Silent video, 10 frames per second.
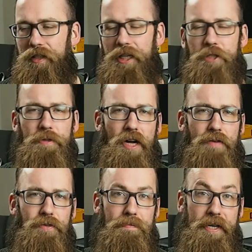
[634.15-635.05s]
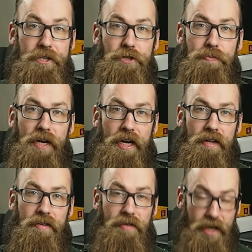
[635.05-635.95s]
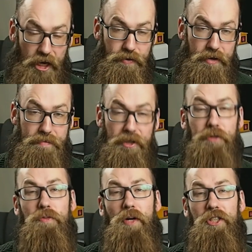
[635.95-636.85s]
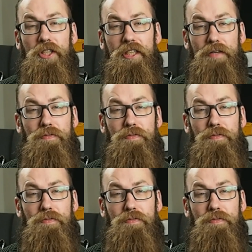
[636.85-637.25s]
This was all from me this week. Thank you very much for watching.